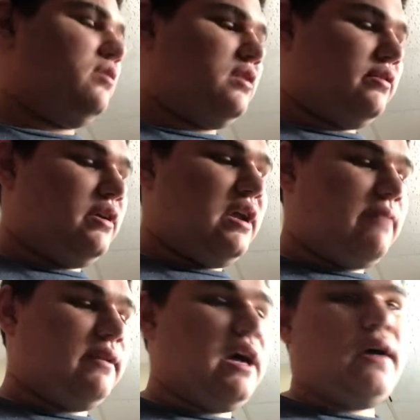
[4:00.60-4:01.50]
because they have
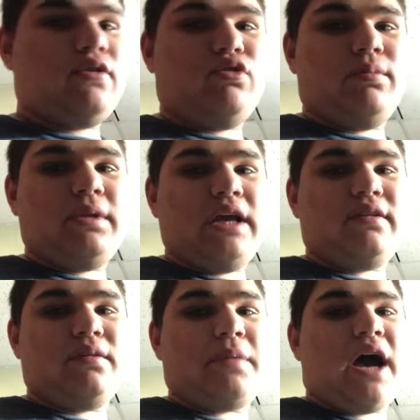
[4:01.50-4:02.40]
a lot of cool plants
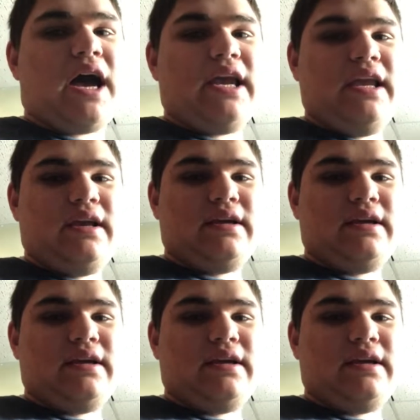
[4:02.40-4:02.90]
to buy.